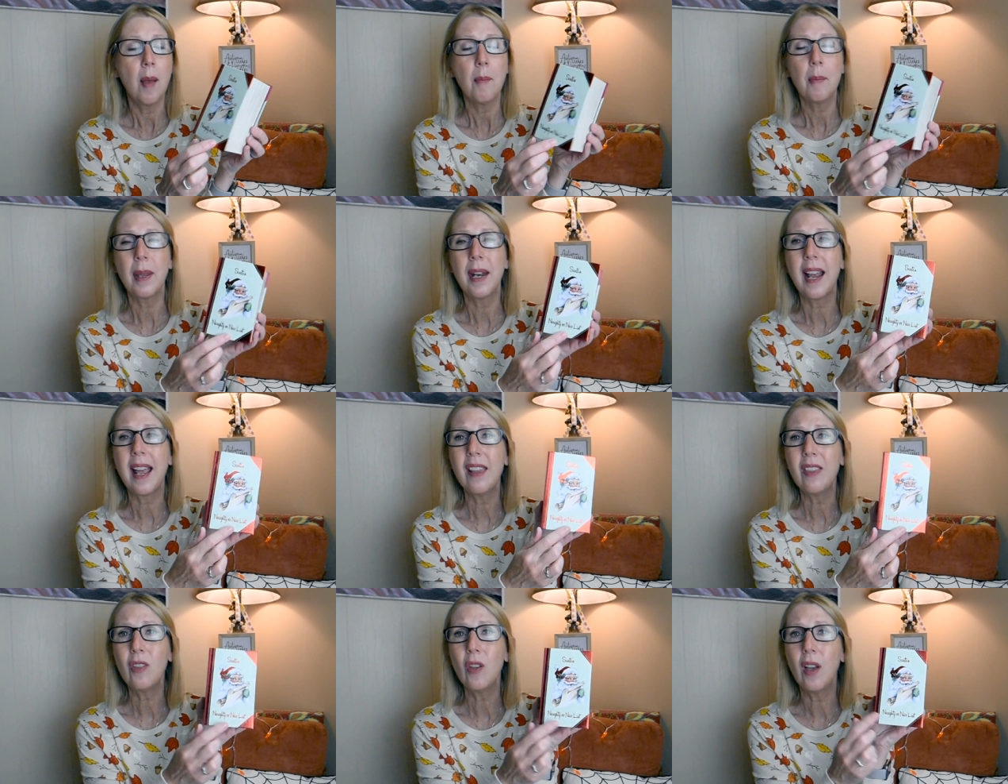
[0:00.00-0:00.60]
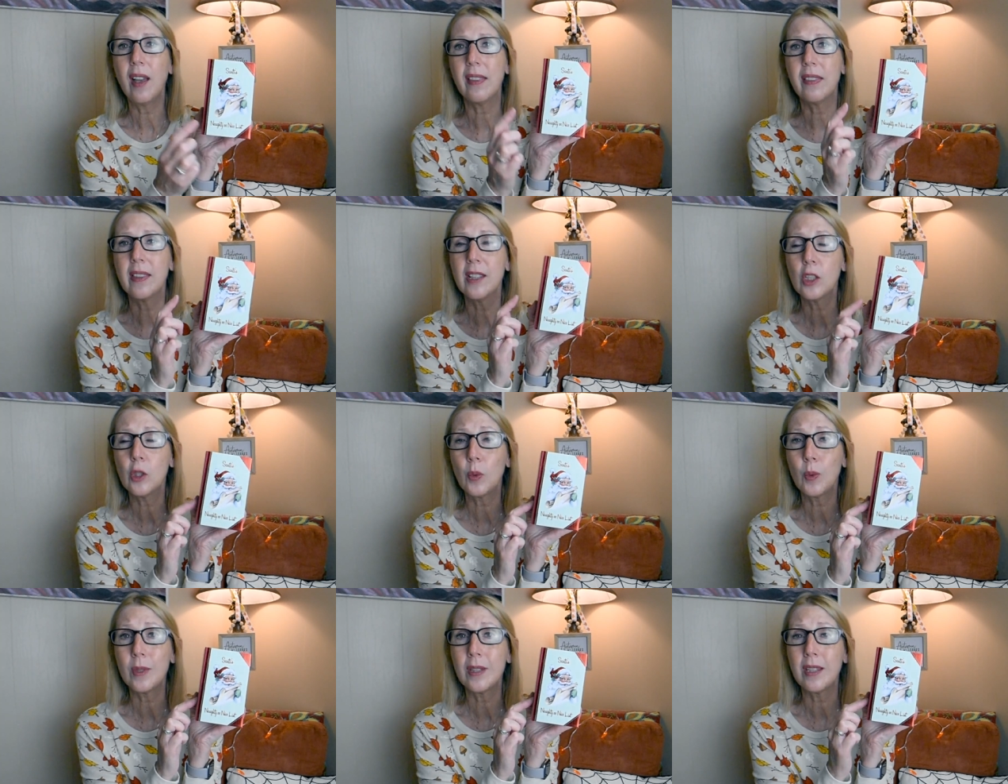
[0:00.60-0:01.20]
but I thought
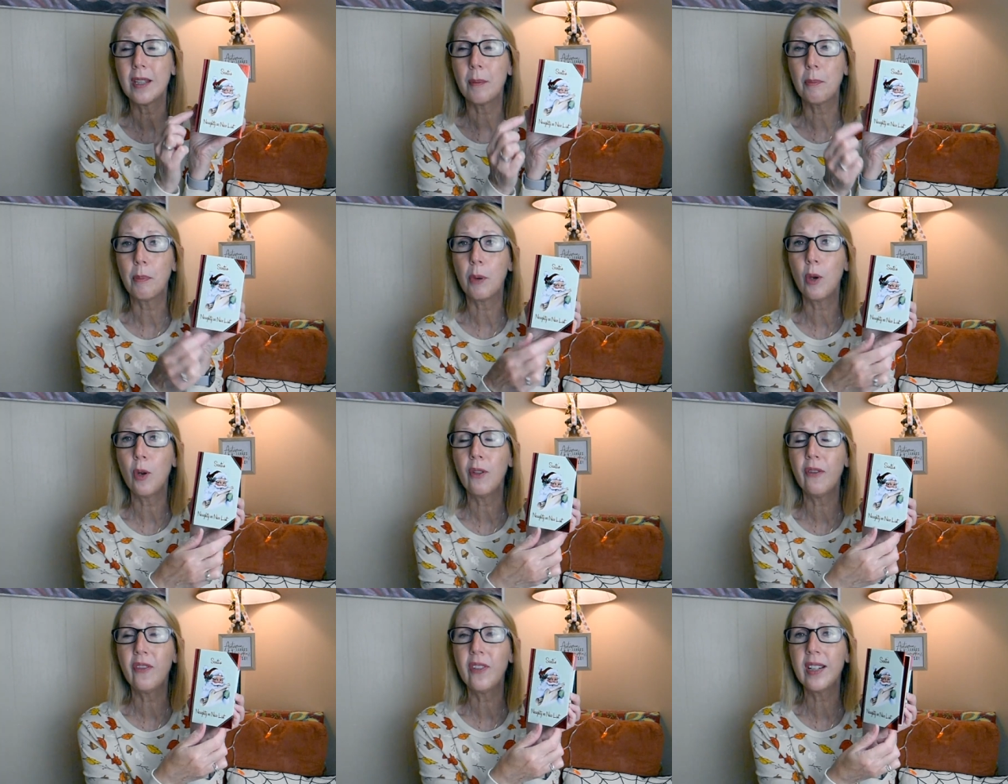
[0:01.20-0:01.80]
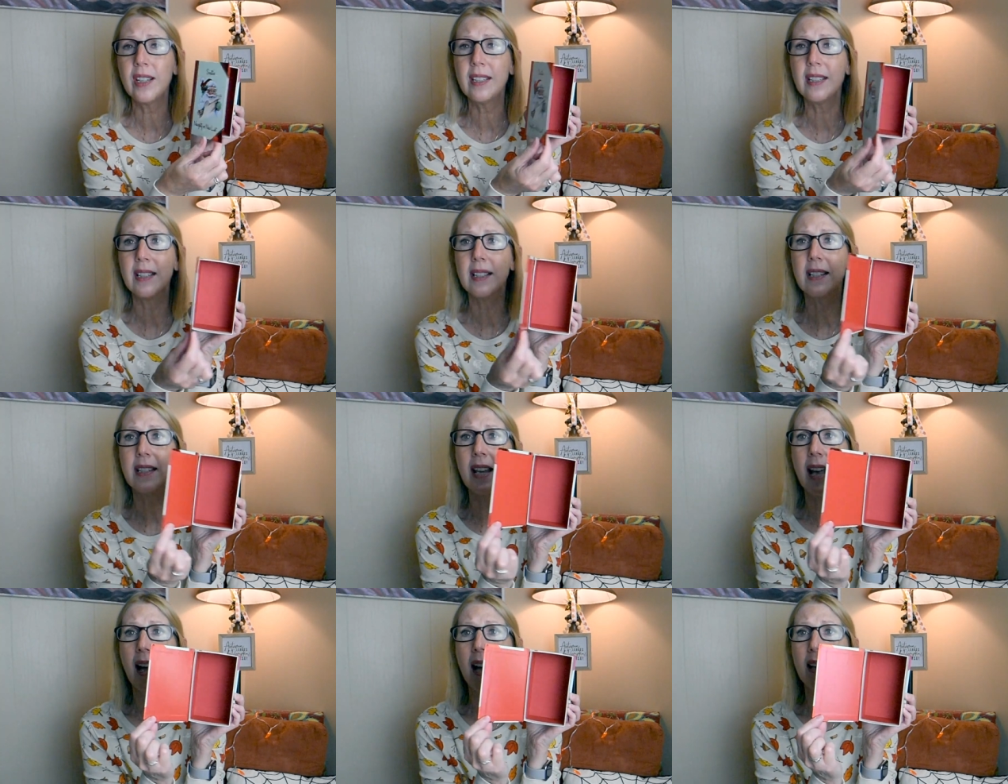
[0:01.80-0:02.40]
this was the perfect
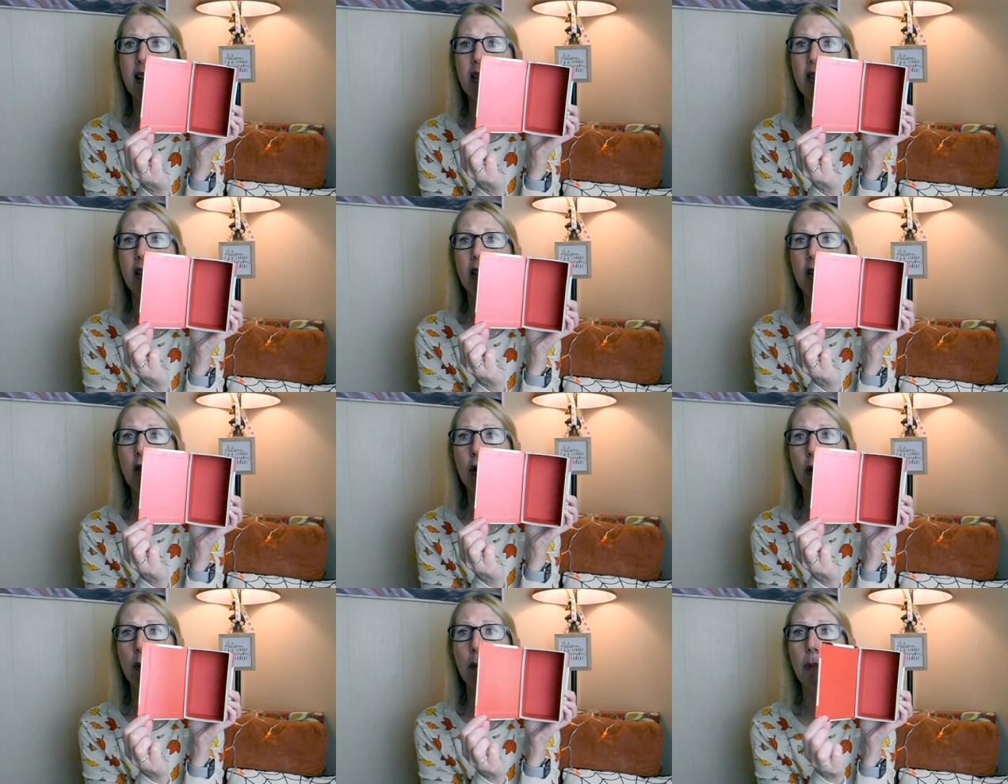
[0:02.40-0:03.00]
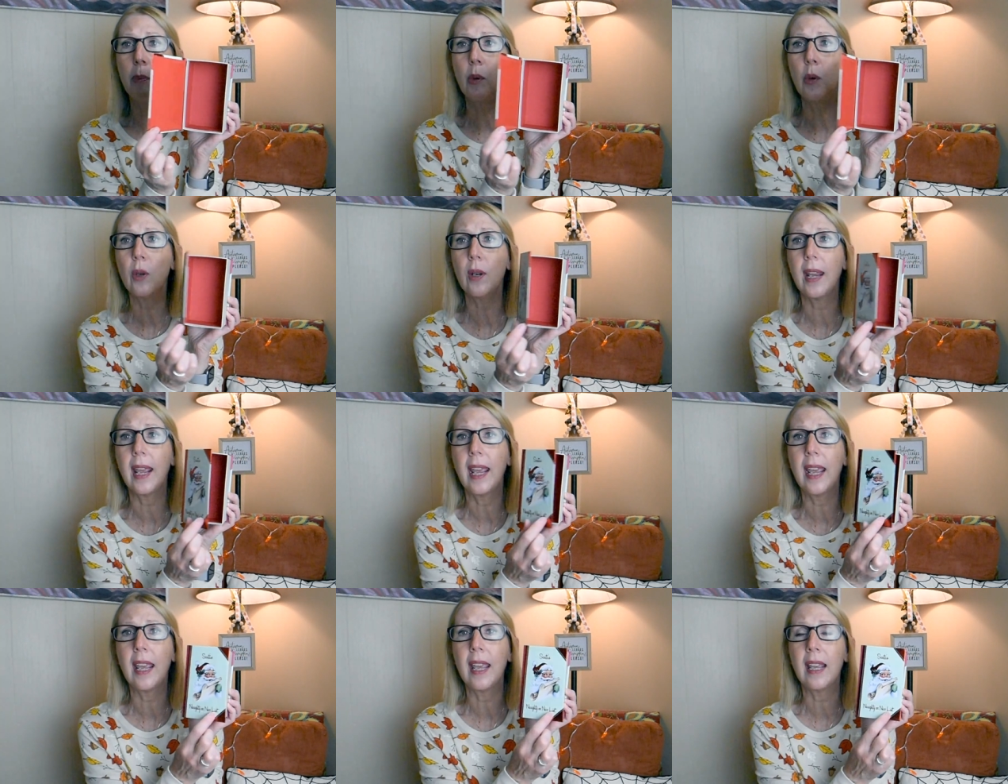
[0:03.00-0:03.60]
size to put
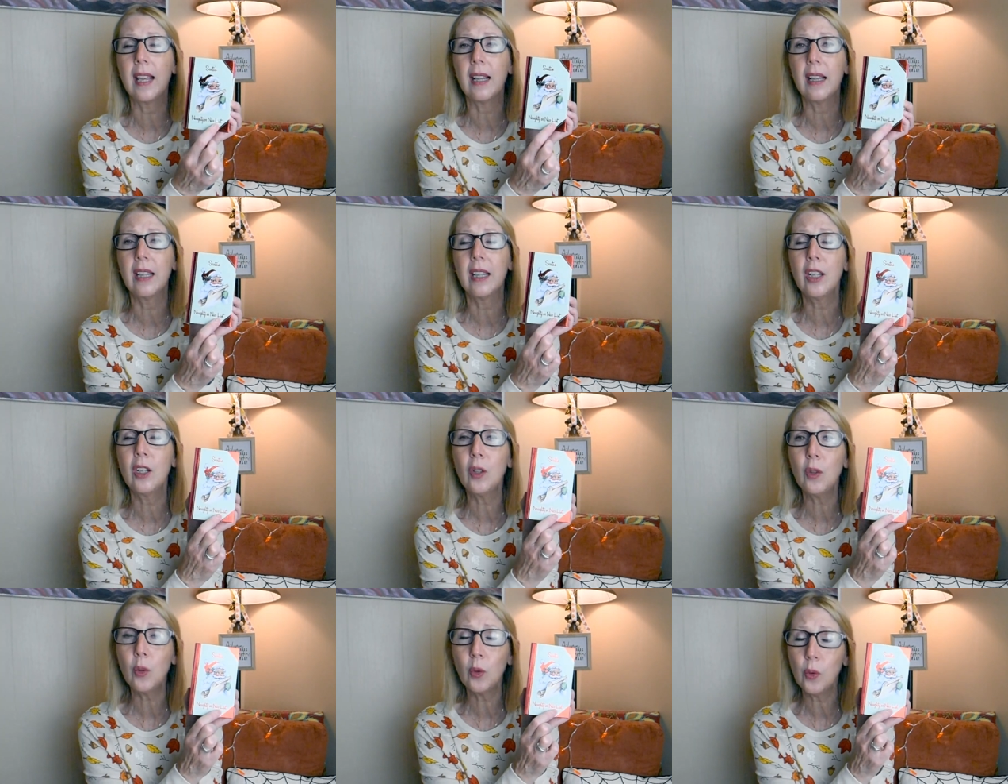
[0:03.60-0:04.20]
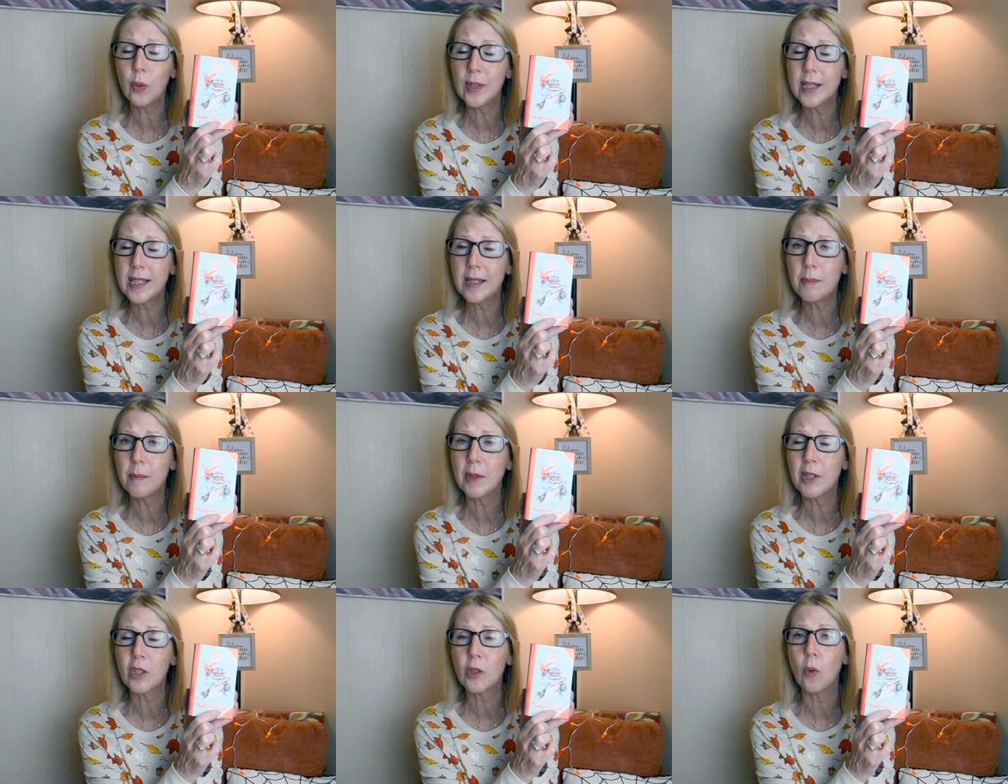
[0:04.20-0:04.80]
a little
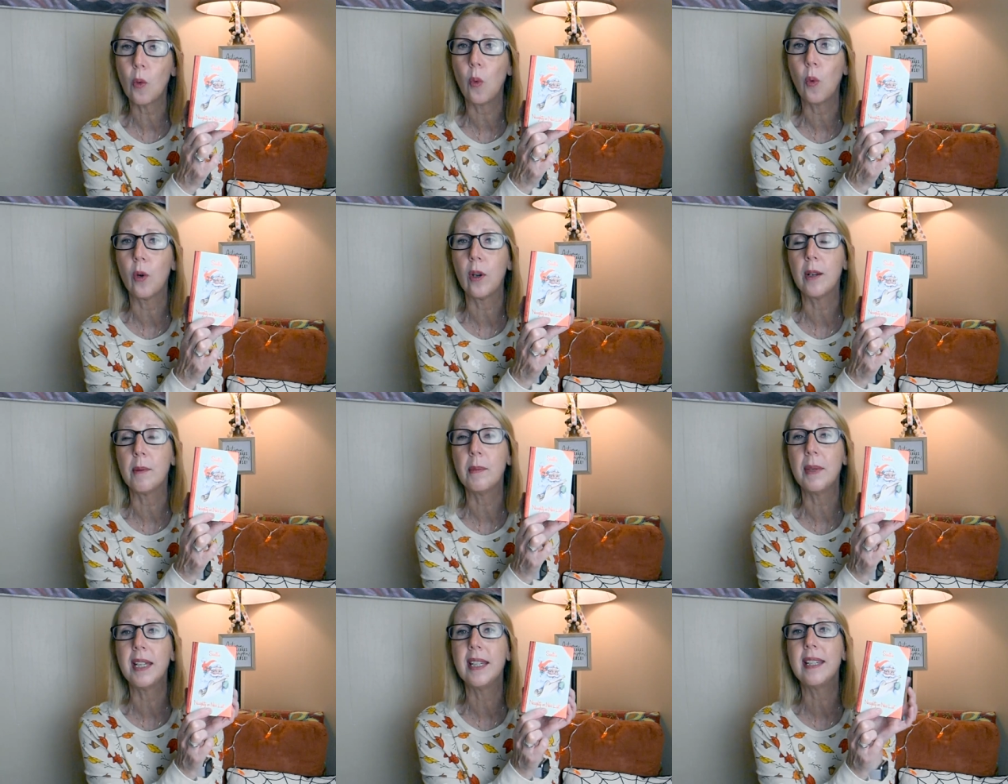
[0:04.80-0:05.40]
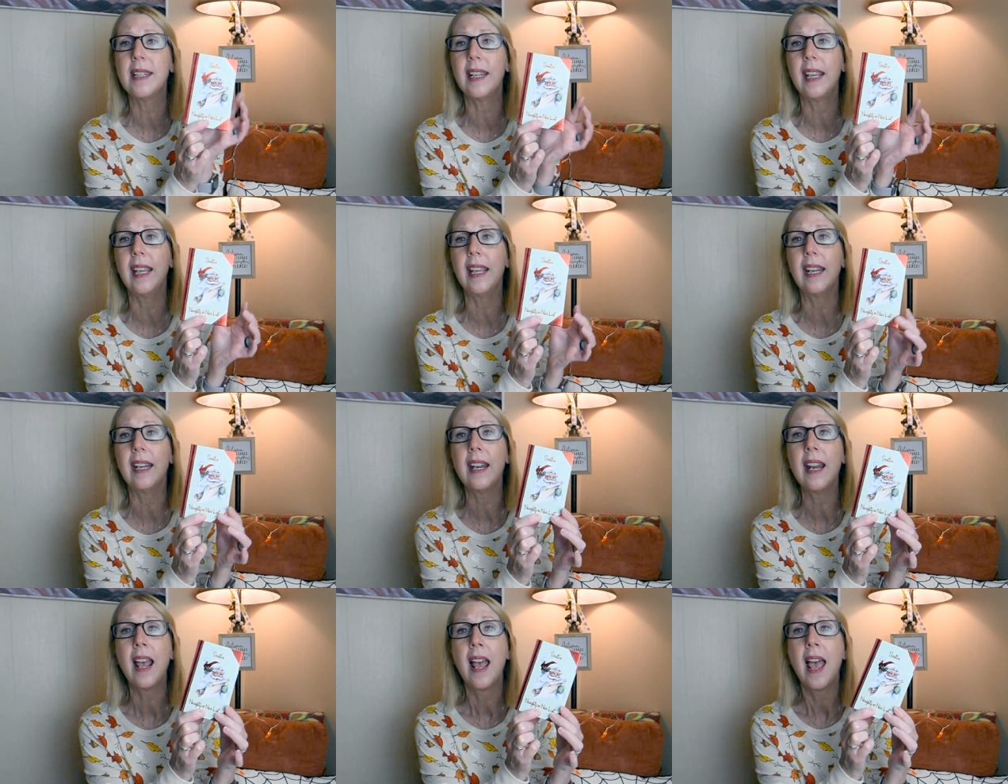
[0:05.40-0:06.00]
Christmas ornament
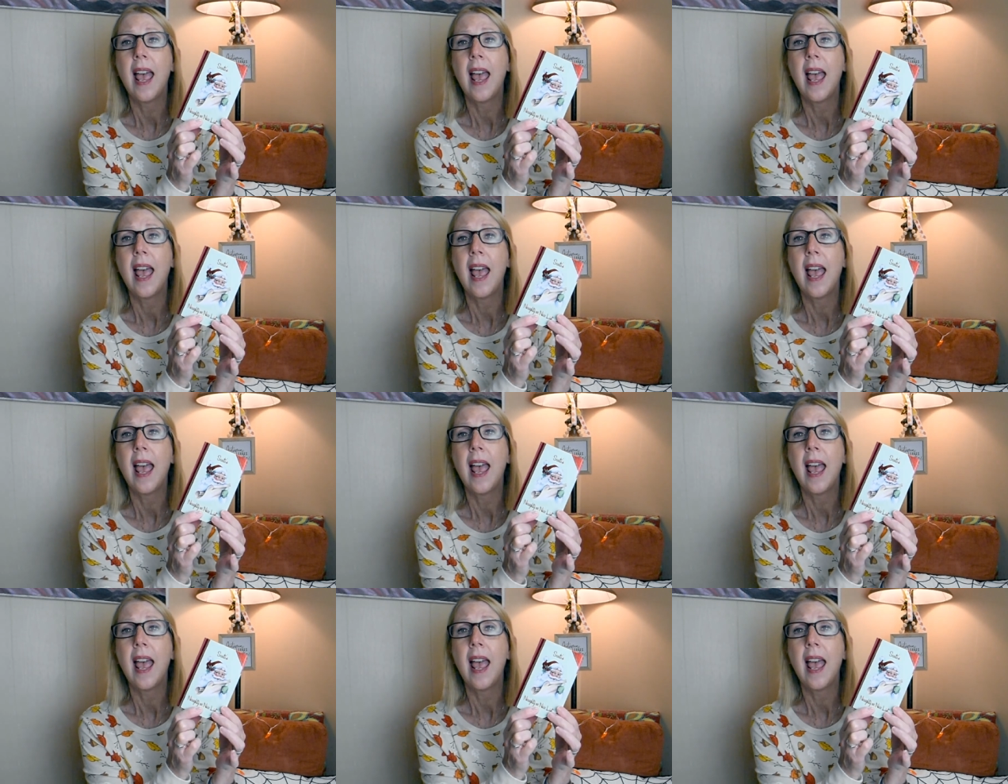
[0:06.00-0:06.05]
in